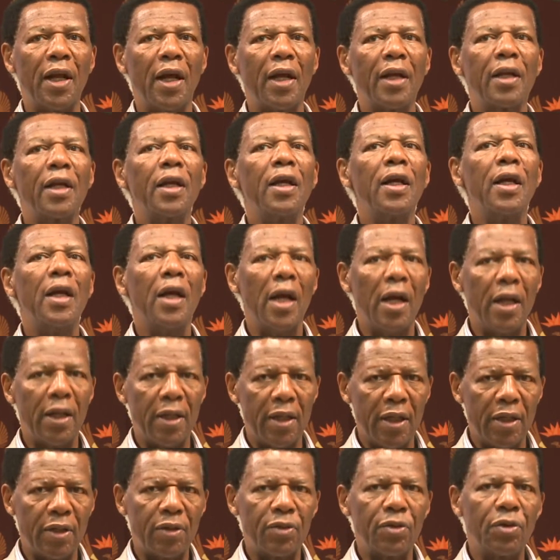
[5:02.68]
that, and
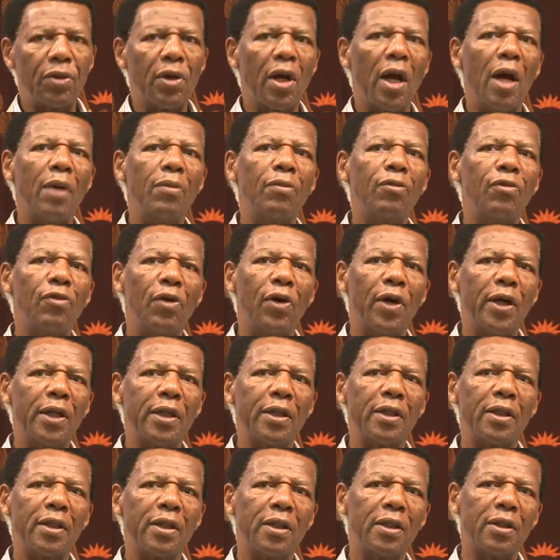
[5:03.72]
they do come forward
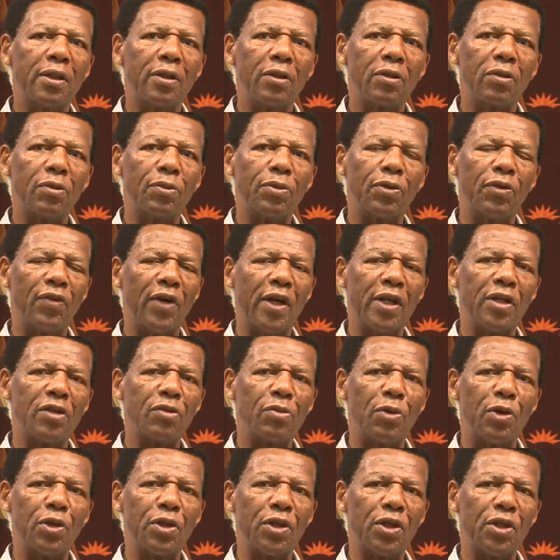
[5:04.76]
to provide
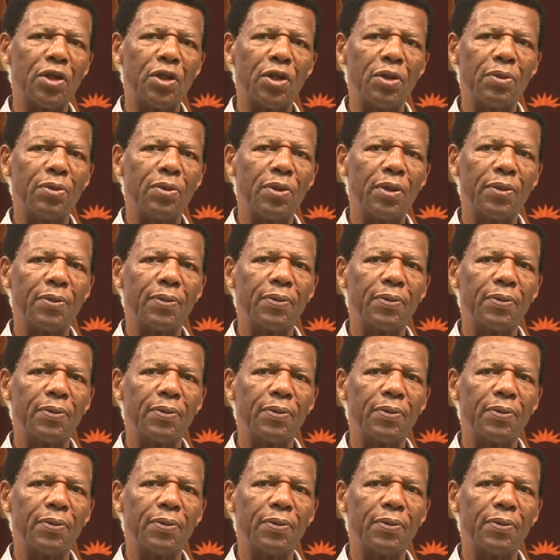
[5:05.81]
sponsorships.